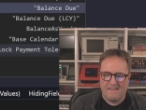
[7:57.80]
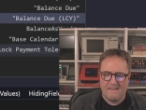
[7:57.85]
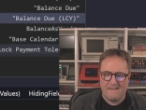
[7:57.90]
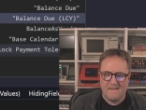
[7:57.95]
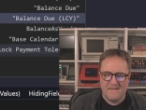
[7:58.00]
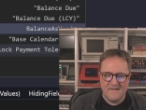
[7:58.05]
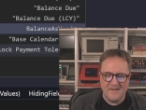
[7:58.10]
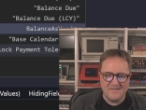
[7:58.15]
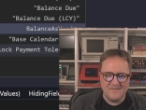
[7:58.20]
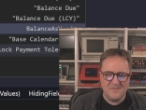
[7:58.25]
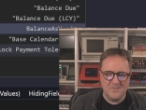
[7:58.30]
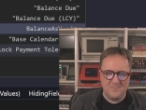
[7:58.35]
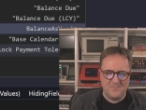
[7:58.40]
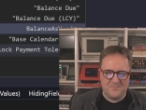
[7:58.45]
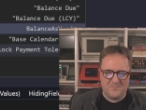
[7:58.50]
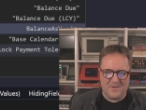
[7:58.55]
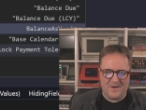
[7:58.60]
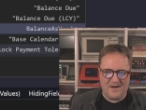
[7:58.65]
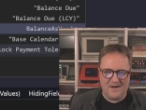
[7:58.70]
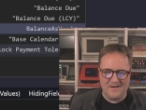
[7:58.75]
There's the
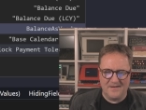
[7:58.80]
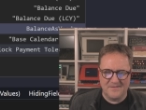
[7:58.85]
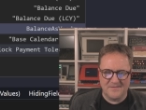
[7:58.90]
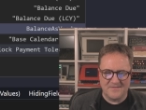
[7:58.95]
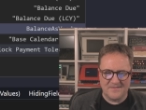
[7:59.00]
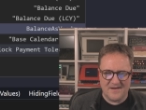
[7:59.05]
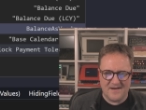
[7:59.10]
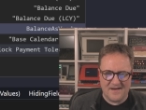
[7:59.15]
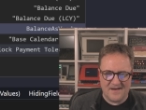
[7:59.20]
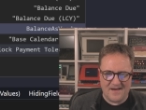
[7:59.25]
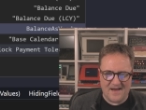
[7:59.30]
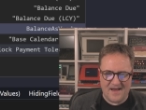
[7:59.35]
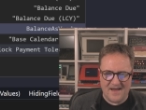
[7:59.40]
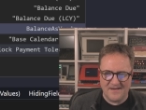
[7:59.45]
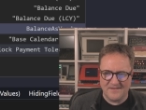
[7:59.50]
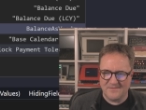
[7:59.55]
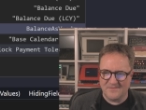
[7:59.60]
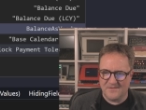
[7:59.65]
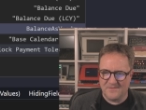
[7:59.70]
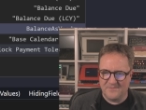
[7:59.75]
balance
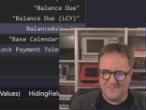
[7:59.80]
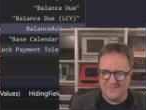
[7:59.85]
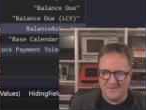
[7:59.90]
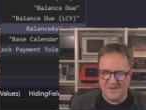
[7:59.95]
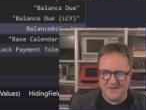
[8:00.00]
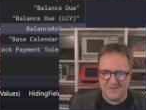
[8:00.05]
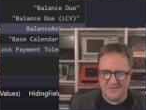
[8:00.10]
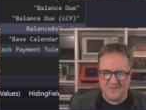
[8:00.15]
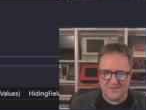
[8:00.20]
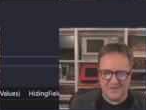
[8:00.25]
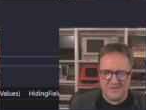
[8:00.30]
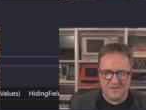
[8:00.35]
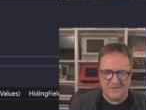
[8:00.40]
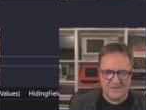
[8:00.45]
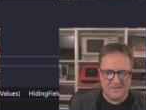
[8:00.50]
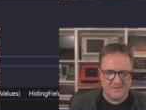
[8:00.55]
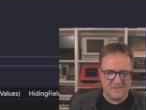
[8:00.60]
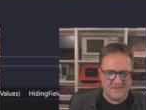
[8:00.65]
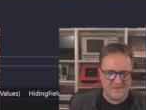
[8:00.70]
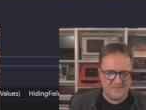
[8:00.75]
as vendor.
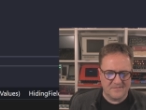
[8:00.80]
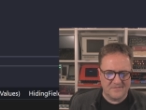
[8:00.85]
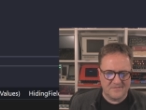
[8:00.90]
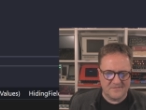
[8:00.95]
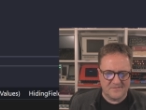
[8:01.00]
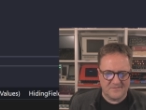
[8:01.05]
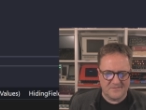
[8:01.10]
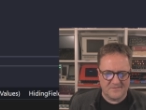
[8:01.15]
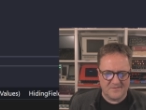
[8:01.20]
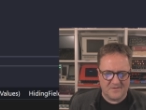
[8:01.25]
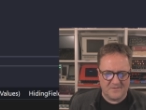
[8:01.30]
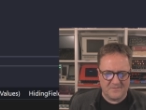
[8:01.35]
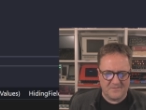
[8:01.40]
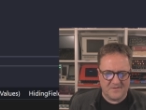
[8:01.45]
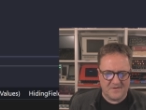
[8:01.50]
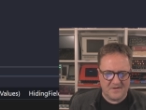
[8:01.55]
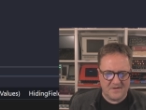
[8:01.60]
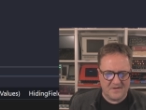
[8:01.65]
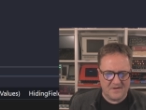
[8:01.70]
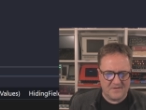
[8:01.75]
There's stuff
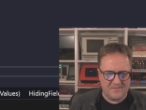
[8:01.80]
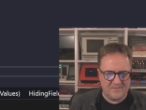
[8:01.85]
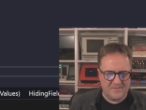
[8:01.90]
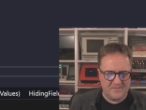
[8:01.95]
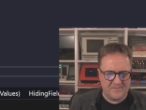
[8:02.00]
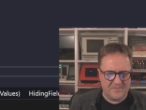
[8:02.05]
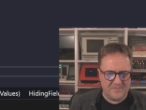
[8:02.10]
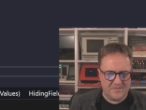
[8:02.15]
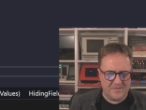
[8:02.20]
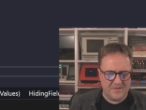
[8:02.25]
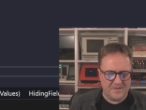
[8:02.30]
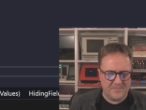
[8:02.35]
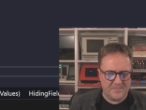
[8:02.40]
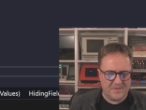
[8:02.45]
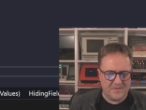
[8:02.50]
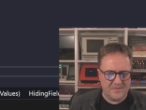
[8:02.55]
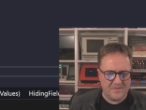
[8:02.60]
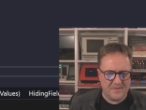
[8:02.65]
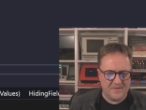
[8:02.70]
I have never heard about.